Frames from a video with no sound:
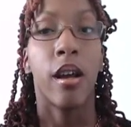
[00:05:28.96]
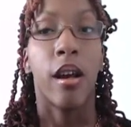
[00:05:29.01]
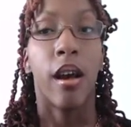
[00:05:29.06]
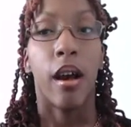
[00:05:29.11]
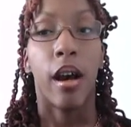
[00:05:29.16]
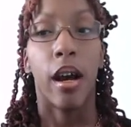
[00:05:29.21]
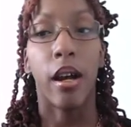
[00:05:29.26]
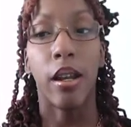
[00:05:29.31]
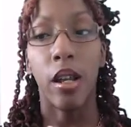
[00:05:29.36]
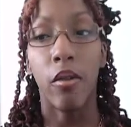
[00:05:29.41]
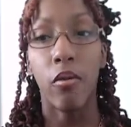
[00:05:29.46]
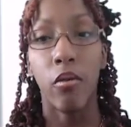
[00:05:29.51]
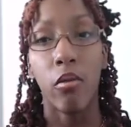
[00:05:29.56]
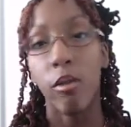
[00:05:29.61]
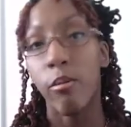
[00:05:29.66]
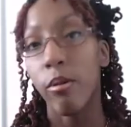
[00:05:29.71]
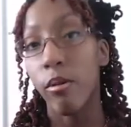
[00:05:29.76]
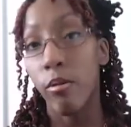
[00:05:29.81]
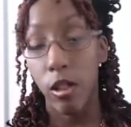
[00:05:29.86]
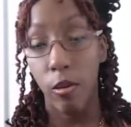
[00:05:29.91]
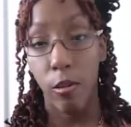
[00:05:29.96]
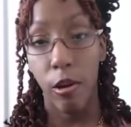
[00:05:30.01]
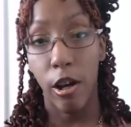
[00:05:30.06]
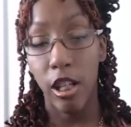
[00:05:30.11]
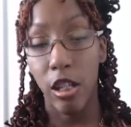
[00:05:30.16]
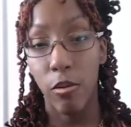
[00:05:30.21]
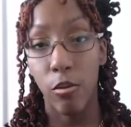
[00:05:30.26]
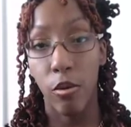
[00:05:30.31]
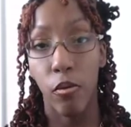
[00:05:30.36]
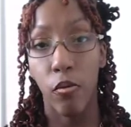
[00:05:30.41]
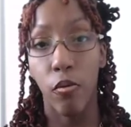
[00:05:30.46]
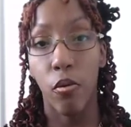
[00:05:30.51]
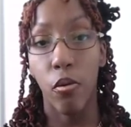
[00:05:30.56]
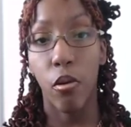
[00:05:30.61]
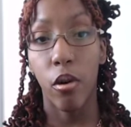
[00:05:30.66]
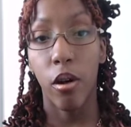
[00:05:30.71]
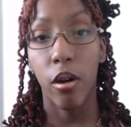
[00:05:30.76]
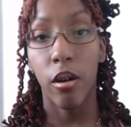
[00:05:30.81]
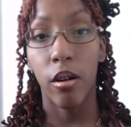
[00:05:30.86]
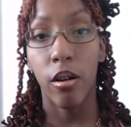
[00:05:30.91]
I never want to be responsible
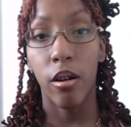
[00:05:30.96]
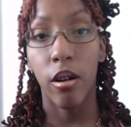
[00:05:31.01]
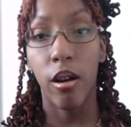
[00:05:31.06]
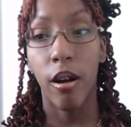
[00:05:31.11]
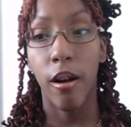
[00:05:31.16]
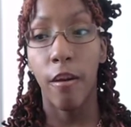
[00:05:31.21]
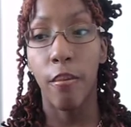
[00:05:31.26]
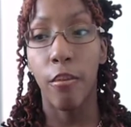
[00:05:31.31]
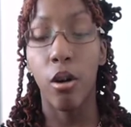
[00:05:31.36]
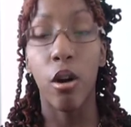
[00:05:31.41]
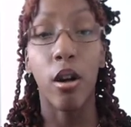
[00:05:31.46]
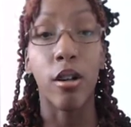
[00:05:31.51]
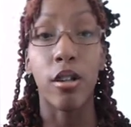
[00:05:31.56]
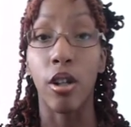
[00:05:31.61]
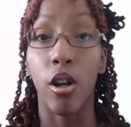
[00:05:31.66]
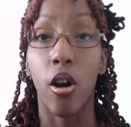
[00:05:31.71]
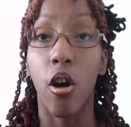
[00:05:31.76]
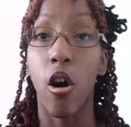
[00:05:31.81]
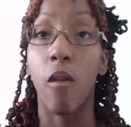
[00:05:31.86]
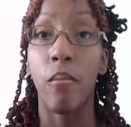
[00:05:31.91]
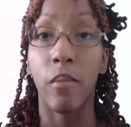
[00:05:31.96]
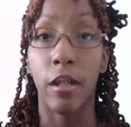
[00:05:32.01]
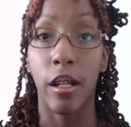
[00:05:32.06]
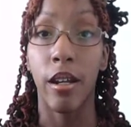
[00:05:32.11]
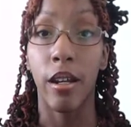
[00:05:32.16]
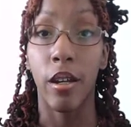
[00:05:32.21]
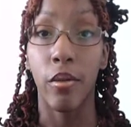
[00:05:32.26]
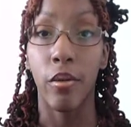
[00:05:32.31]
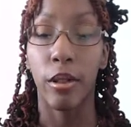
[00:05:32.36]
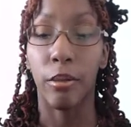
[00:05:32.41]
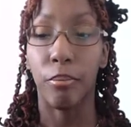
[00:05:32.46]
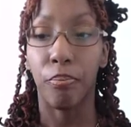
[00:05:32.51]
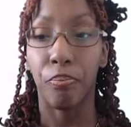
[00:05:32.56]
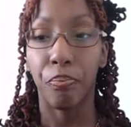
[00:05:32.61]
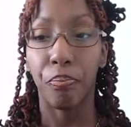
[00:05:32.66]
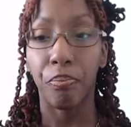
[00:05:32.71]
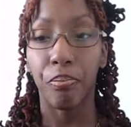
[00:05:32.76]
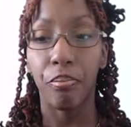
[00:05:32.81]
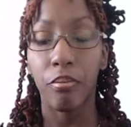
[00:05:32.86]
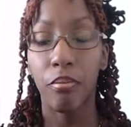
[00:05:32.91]
for causing harm to anyone.
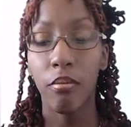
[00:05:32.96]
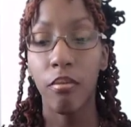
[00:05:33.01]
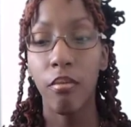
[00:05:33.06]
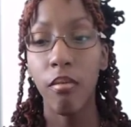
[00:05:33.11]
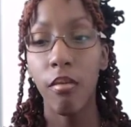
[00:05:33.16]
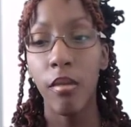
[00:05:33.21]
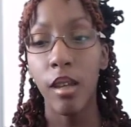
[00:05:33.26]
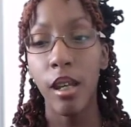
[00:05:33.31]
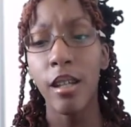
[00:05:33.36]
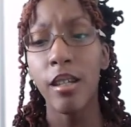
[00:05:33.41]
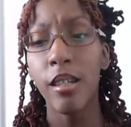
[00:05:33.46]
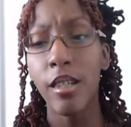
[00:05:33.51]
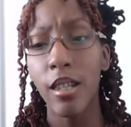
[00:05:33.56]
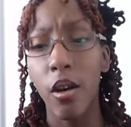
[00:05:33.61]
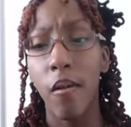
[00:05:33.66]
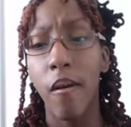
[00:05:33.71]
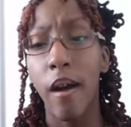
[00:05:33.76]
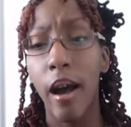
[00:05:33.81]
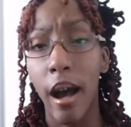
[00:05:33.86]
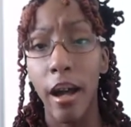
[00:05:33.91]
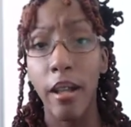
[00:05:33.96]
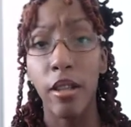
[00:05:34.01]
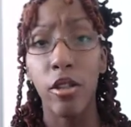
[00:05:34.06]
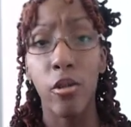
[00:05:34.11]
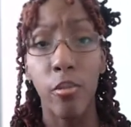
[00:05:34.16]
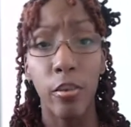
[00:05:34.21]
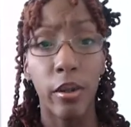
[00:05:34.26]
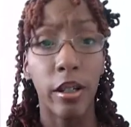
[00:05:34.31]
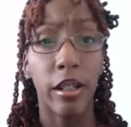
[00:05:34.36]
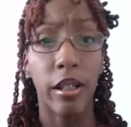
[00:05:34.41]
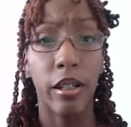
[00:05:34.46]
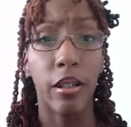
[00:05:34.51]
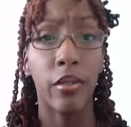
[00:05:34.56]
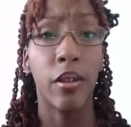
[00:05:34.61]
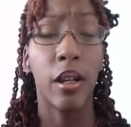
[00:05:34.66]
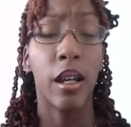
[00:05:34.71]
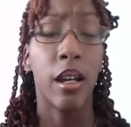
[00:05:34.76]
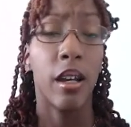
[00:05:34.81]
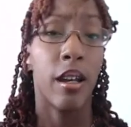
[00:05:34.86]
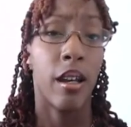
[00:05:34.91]
And so I do
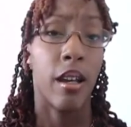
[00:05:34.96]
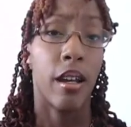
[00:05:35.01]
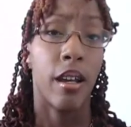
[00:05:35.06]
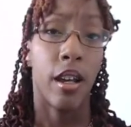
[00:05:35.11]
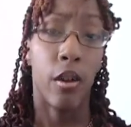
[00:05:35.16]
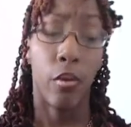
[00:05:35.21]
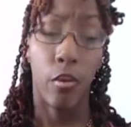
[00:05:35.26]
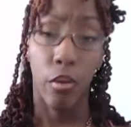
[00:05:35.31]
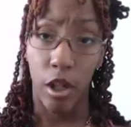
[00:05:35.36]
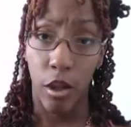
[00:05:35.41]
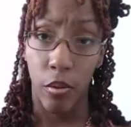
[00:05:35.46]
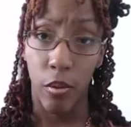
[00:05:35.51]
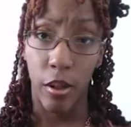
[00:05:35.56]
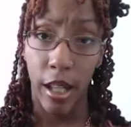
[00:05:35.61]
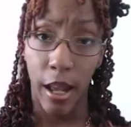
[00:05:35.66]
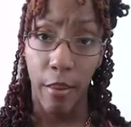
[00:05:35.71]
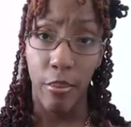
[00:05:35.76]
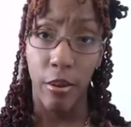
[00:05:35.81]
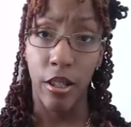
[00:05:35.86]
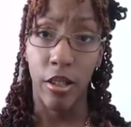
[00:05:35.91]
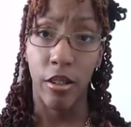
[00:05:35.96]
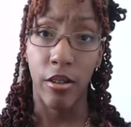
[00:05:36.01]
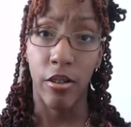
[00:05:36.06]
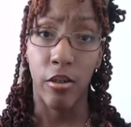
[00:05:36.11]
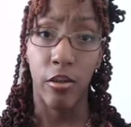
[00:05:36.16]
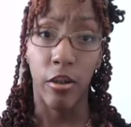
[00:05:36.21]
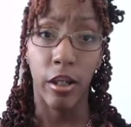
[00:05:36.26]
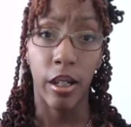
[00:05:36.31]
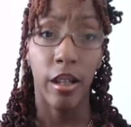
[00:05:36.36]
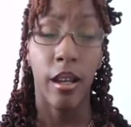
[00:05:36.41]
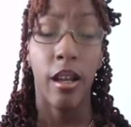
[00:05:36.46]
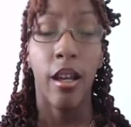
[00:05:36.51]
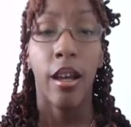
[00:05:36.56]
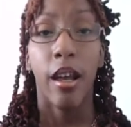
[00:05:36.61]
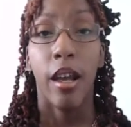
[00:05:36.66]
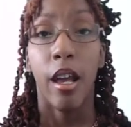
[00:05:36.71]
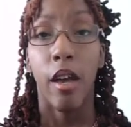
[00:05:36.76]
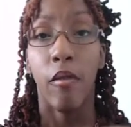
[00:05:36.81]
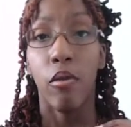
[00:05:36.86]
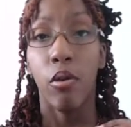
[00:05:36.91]
believe in working with Lapis Lazuli.
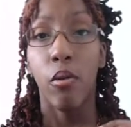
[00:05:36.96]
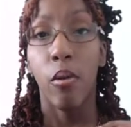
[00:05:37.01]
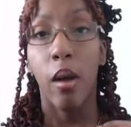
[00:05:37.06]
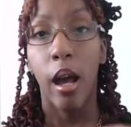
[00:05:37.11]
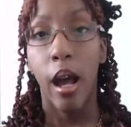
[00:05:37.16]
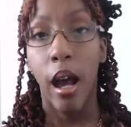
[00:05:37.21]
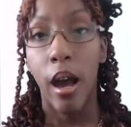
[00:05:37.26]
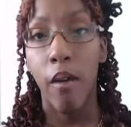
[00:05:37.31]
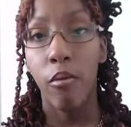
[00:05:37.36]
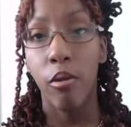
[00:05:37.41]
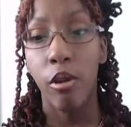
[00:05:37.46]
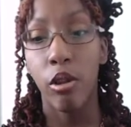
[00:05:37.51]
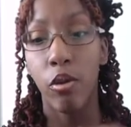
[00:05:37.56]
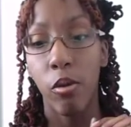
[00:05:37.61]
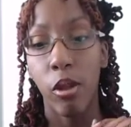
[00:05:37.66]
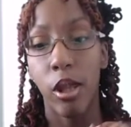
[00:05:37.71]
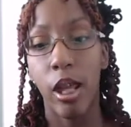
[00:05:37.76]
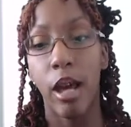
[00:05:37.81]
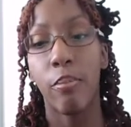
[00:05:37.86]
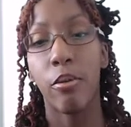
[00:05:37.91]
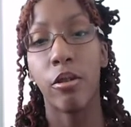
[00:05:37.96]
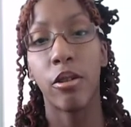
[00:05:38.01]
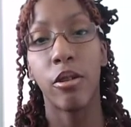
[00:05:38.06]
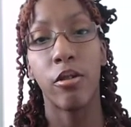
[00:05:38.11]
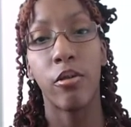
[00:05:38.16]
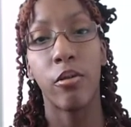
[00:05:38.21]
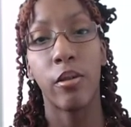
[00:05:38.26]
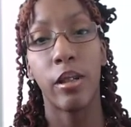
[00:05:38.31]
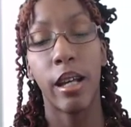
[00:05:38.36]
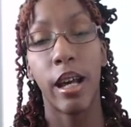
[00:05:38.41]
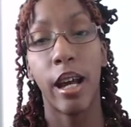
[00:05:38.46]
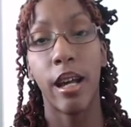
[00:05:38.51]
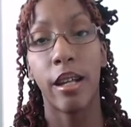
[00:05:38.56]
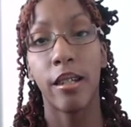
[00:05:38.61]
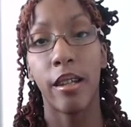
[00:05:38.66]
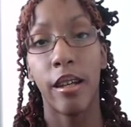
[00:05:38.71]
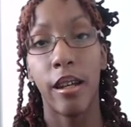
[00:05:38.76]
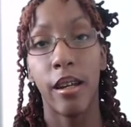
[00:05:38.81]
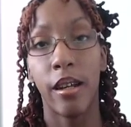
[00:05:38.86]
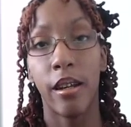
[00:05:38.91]
If you have worked with Lapis Lazuli
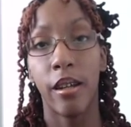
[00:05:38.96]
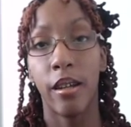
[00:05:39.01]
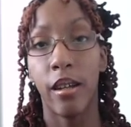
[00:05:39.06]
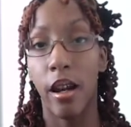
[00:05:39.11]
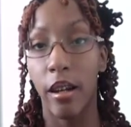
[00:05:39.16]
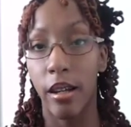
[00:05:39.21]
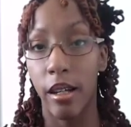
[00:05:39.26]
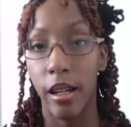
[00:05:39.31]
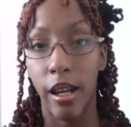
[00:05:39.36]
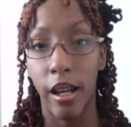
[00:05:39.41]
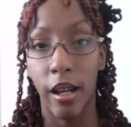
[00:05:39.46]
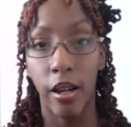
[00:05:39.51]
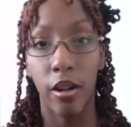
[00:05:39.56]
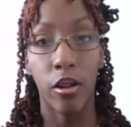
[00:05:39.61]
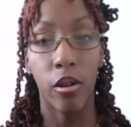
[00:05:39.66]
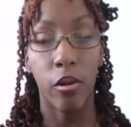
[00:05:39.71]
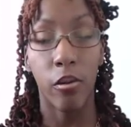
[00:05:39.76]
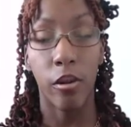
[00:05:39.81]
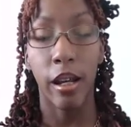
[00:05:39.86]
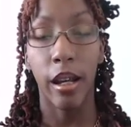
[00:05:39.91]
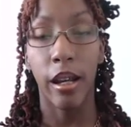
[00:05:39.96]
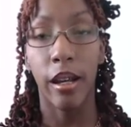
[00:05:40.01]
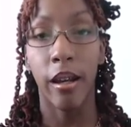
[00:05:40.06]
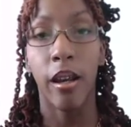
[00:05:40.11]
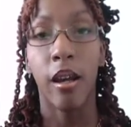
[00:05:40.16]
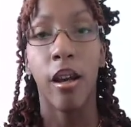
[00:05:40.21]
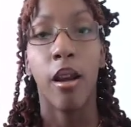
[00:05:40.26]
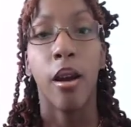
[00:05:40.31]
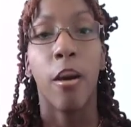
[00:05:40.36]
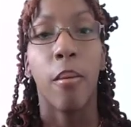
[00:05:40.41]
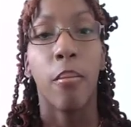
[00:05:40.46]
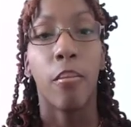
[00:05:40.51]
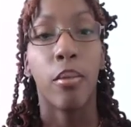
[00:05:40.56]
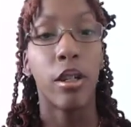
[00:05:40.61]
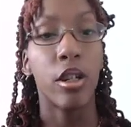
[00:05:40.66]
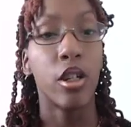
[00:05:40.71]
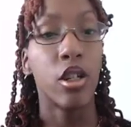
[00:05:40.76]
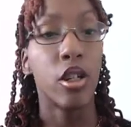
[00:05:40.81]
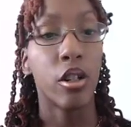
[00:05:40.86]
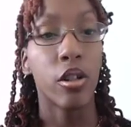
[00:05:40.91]
as a Nani egg, Yoni egg,
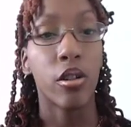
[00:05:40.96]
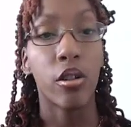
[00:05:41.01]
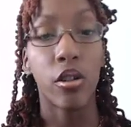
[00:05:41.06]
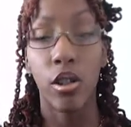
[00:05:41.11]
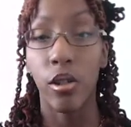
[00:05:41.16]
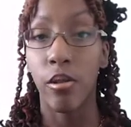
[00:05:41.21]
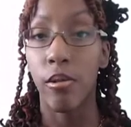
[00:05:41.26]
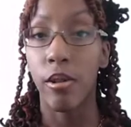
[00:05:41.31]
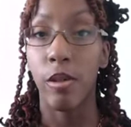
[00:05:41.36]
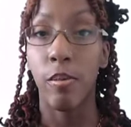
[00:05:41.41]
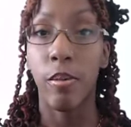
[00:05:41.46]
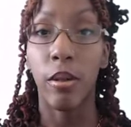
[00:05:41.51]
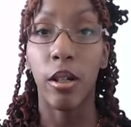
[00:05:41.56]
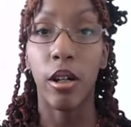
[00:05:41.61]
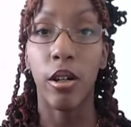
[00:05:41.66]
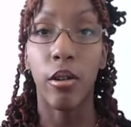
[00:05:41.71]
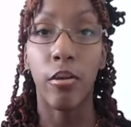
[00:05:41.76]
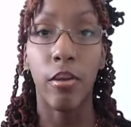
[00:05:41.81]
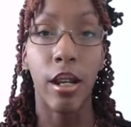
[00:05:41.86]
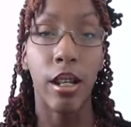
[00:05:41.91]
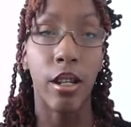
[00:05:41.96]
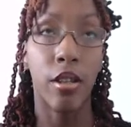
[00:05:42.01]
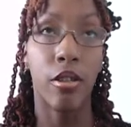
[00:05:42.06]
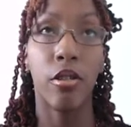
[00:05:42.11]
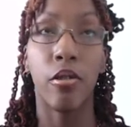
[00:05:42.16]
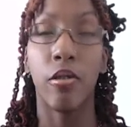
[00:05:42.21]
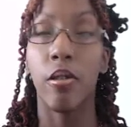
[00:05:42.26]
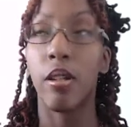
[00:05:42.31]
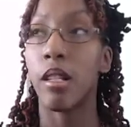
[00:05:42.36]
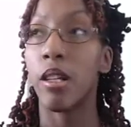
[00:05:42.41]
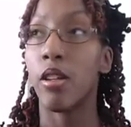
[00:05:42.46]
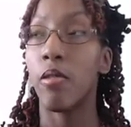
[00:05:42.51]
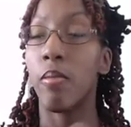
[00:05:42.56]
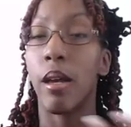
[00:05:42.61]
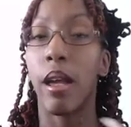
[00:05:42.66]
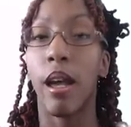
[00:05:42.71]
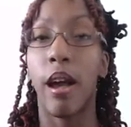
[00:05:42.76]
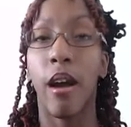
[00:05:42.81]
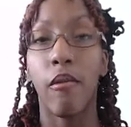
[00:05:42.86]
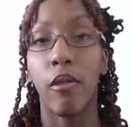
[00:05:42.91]
please share your stories below. Any stories that you
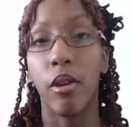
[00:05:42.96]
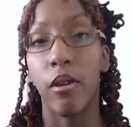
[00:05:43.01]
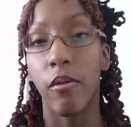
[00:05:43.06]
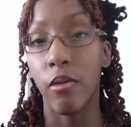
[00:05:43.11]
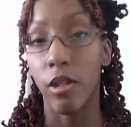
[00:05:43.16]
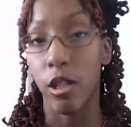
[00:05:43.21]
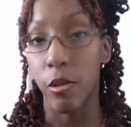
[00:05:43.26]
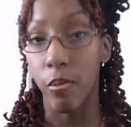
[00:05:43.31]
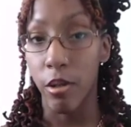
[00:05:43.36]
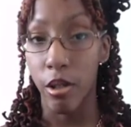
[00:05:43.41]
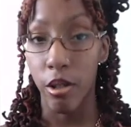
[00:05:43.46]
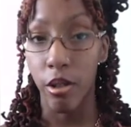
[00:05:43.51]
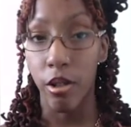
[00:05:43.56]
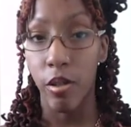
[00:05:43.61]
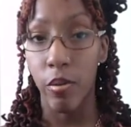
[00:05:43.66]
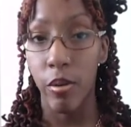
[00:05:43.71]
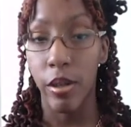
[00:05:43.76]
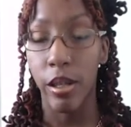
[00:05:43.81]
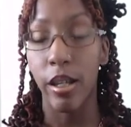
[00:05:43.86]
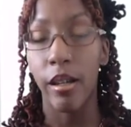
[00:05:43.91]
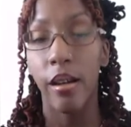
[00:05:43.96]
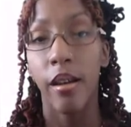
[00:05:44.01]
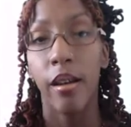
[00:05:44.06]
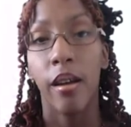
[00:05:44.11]
may have experience with it.